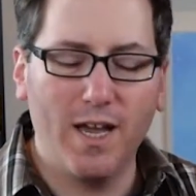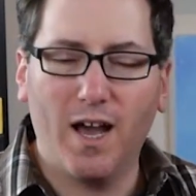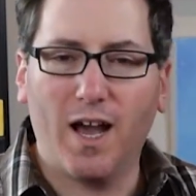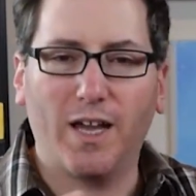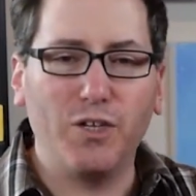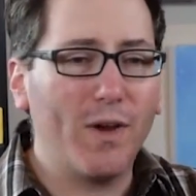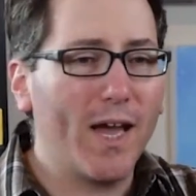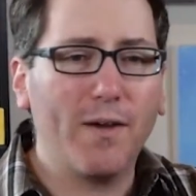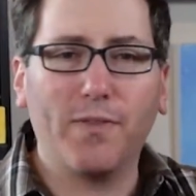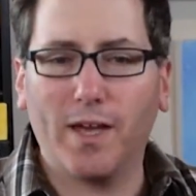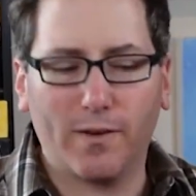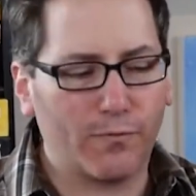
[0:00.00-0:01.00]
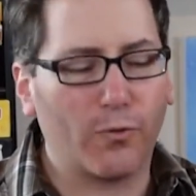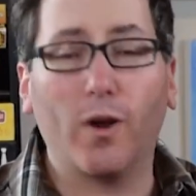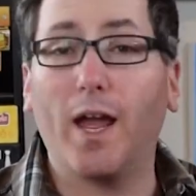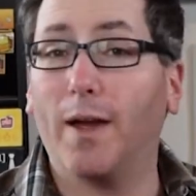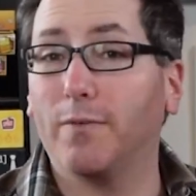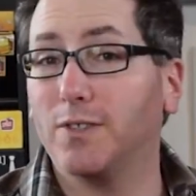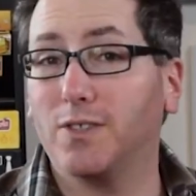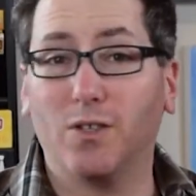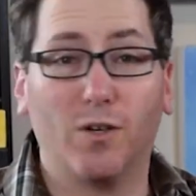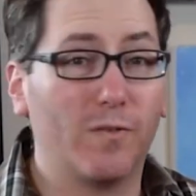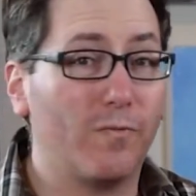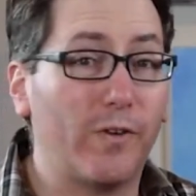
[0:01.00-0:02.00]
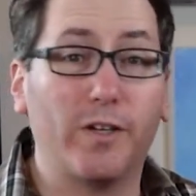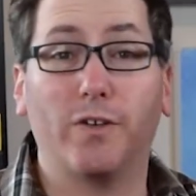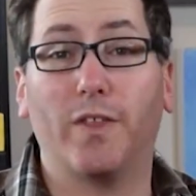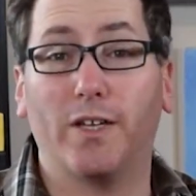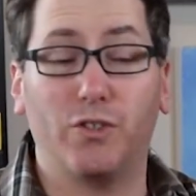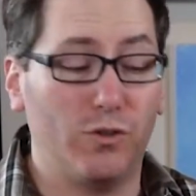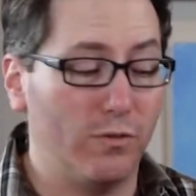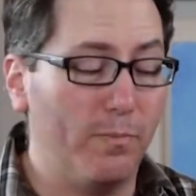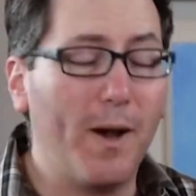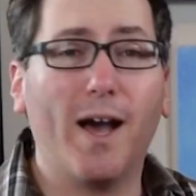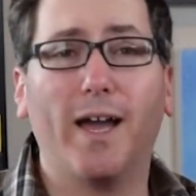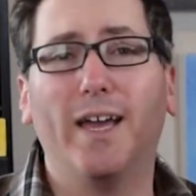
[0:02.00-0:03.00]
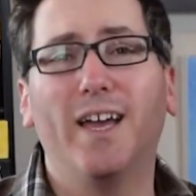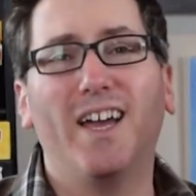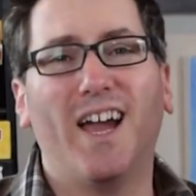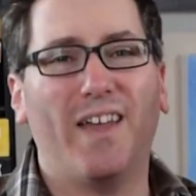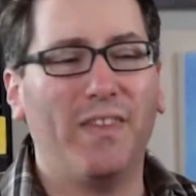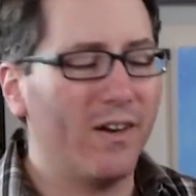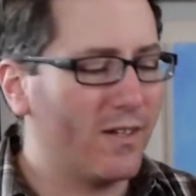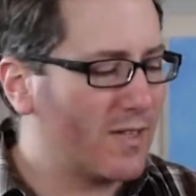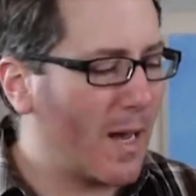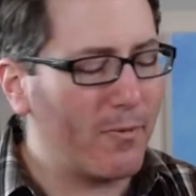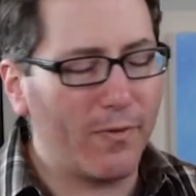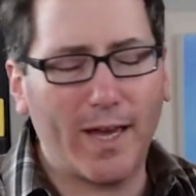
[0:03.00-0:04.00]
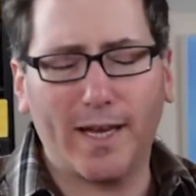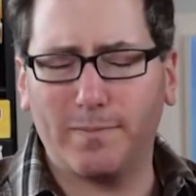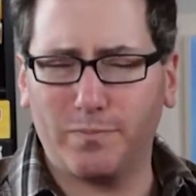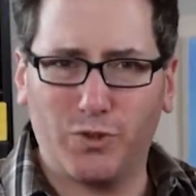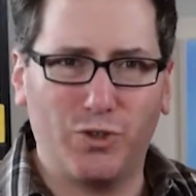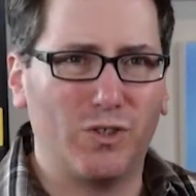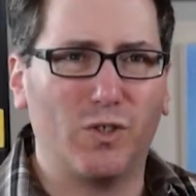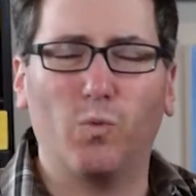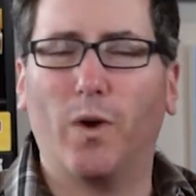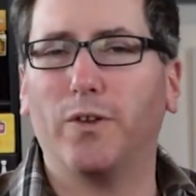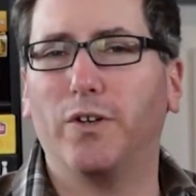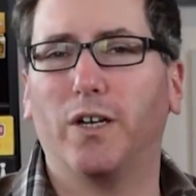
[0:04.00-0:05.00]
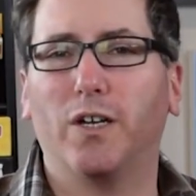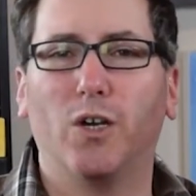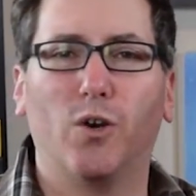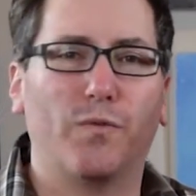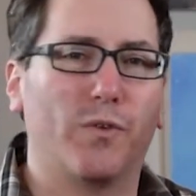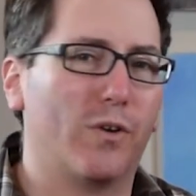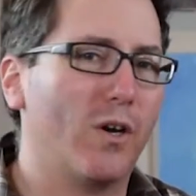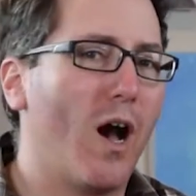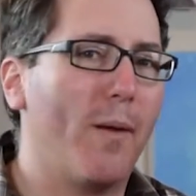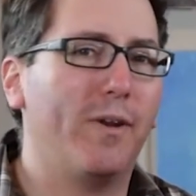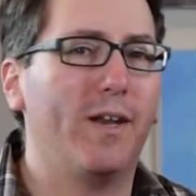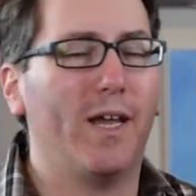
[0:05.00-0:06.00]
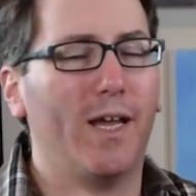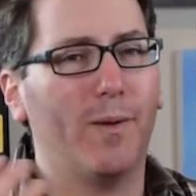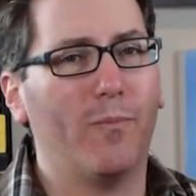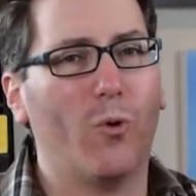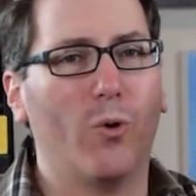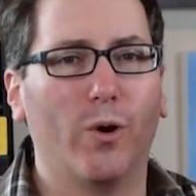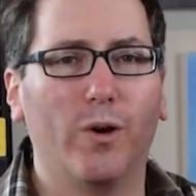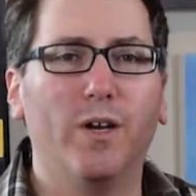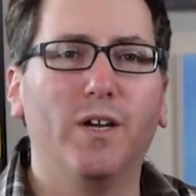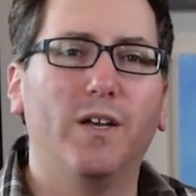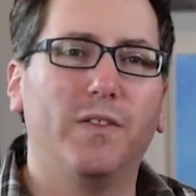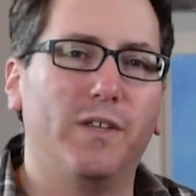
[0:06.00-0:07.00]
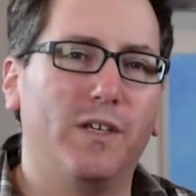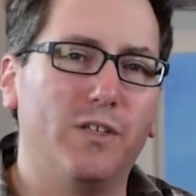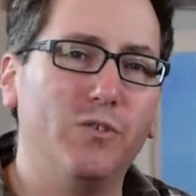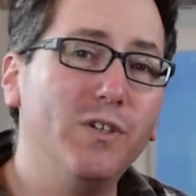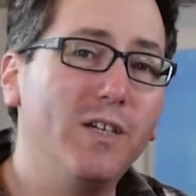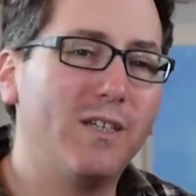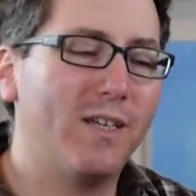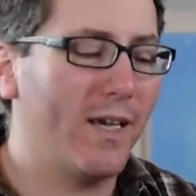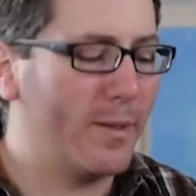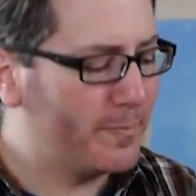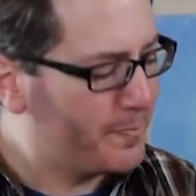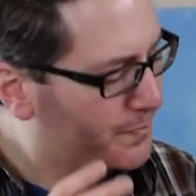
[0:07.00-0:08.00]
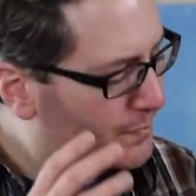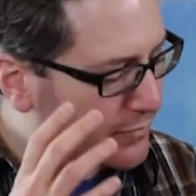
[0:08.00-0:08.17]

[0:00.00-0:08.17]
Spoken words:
And you have that for every single figure that you buy. And then on top of that, choosing whether you're going to go for a common name or the unique name,